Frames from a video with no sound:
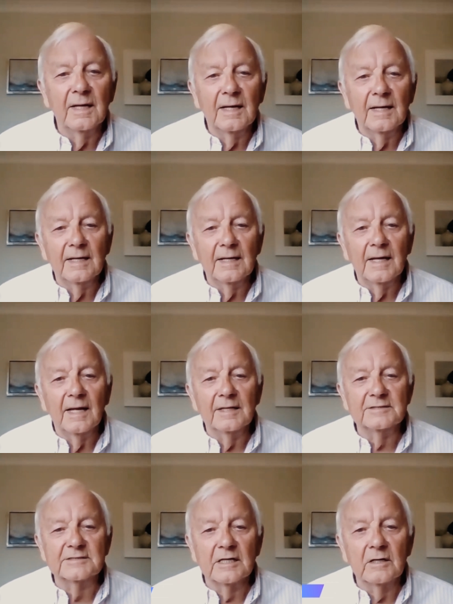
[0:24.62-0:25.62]

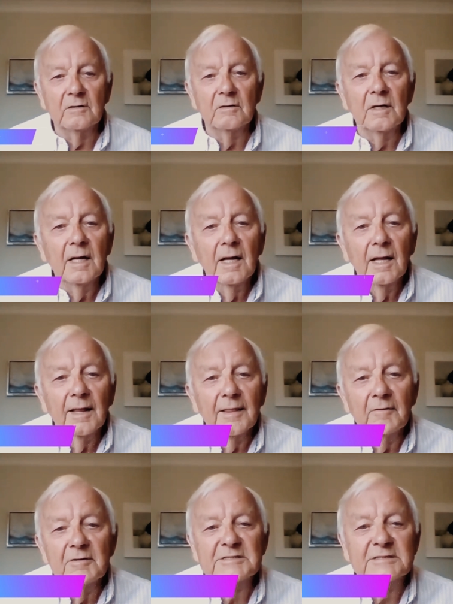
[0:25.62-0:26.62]
And so
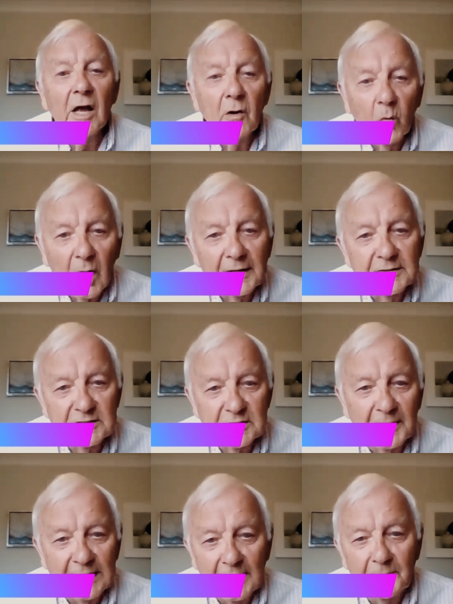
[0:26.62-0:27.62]
there is no one to
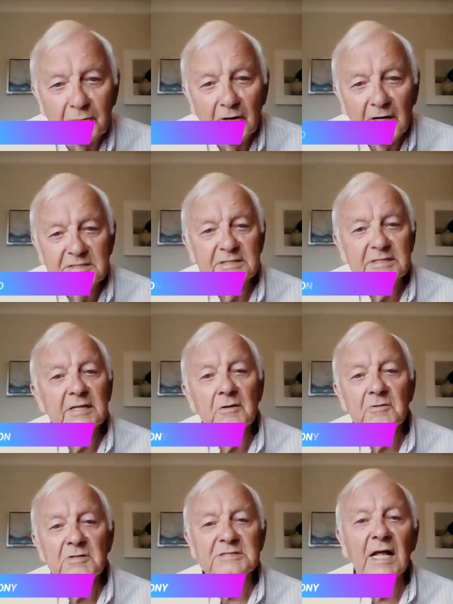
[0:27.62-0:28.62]
be liberated, and
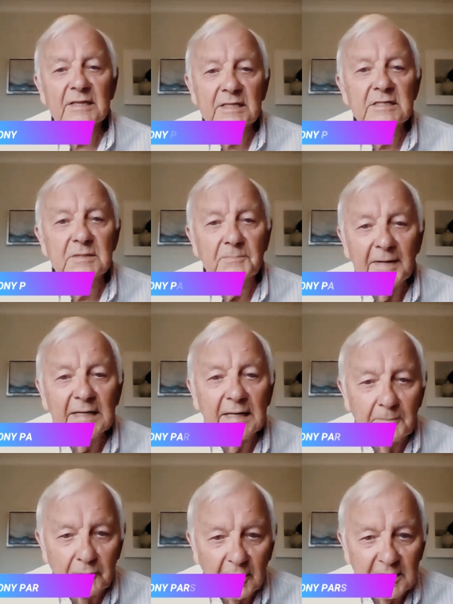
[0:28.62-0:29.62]
there is nothing to be
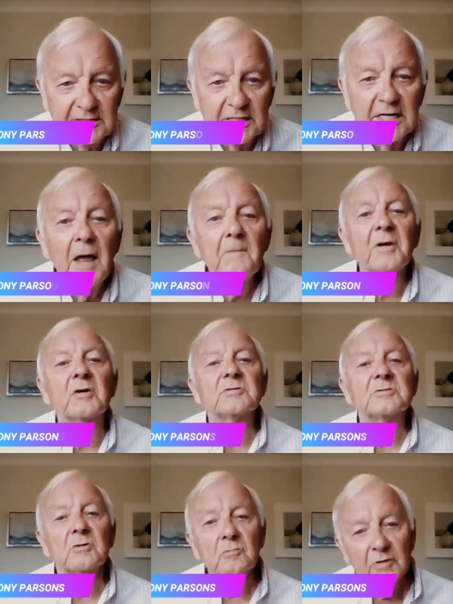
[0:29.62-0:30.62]
liberated,
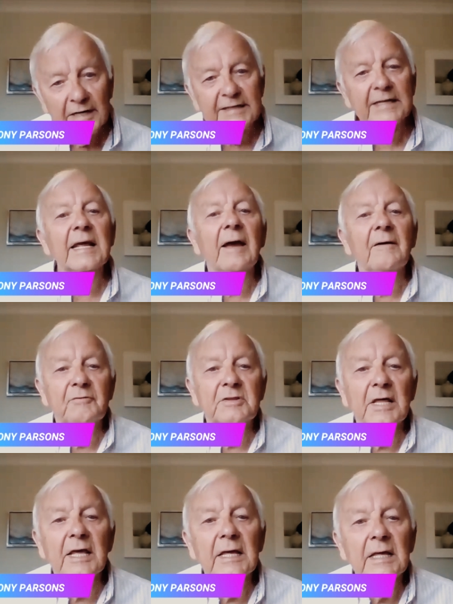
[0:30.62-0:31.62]
because already
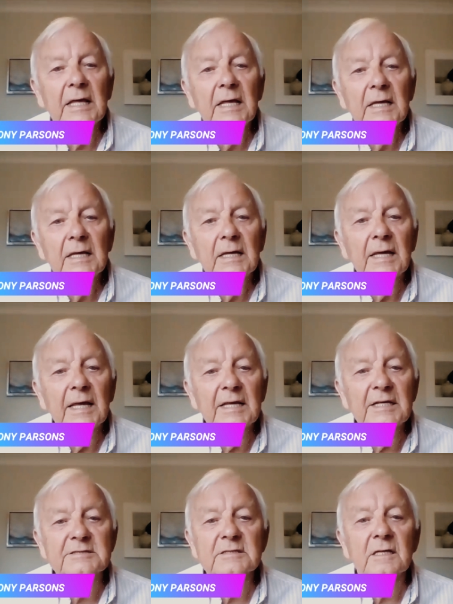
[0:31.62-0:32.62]
everything
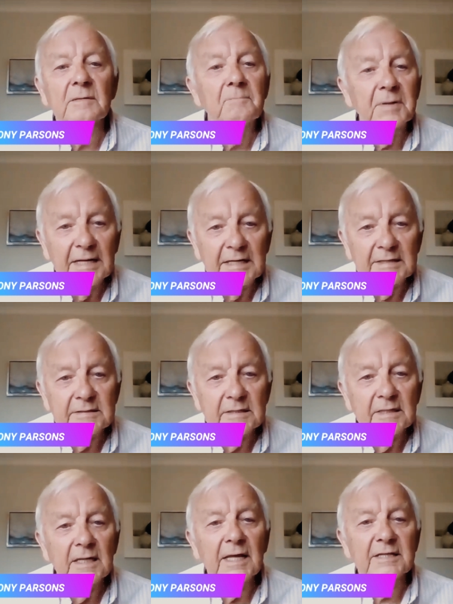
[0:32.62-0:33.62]
is complete.
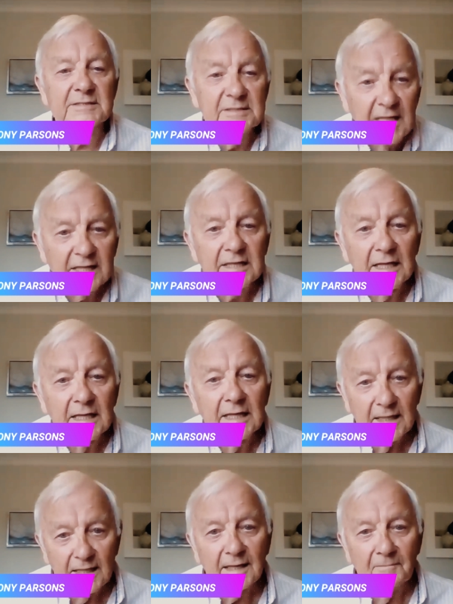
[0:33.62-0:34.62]
It's
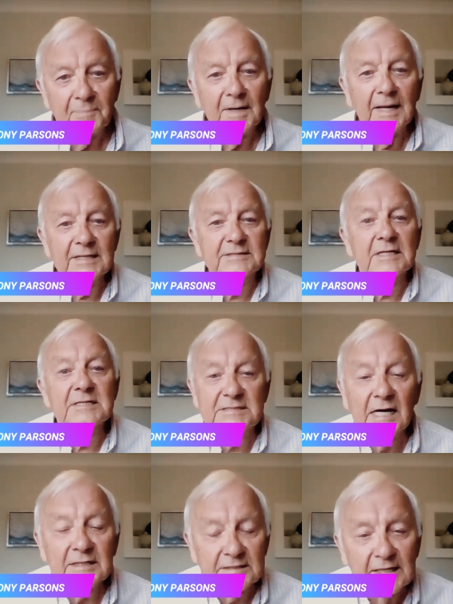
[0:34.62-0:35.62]
nothing complete.
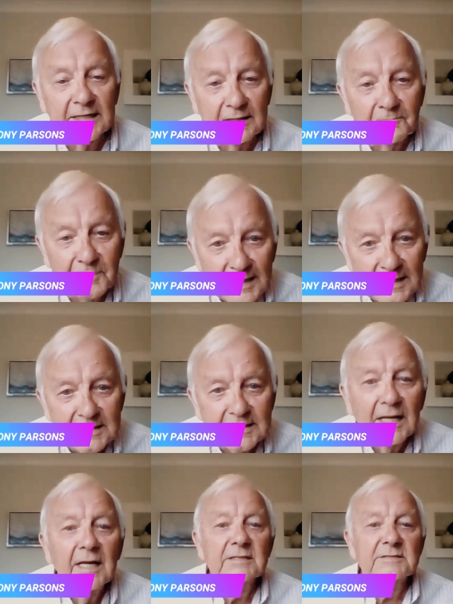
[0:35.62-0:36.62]
It's utterly complete.
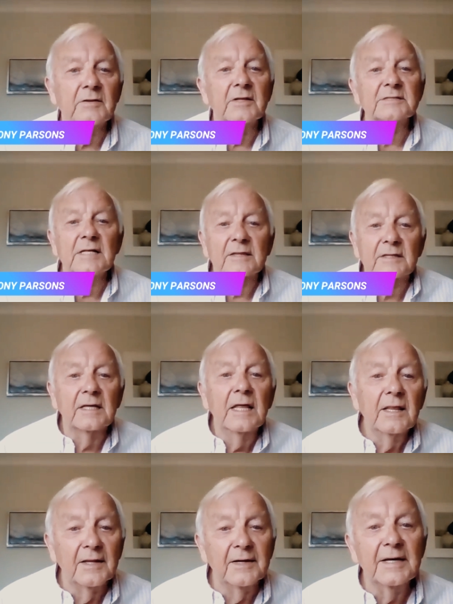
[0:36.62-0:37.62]
So there's nothing
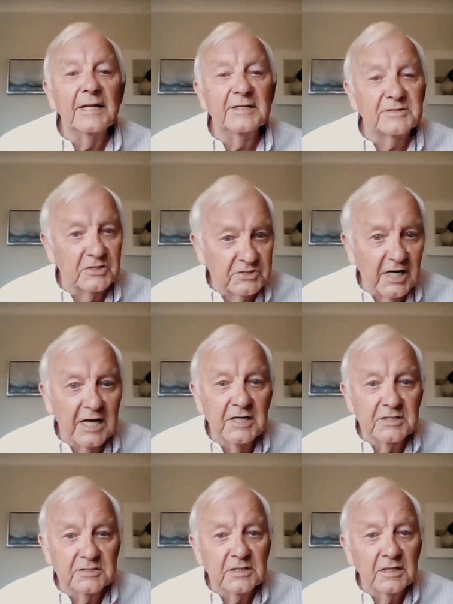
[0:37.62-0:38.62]
that needs to
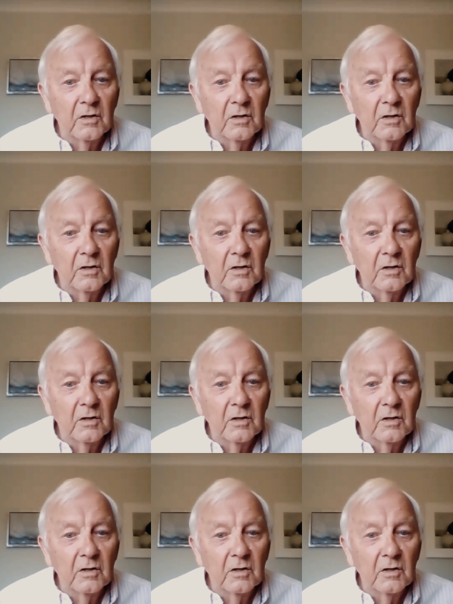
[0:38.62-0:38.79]
change.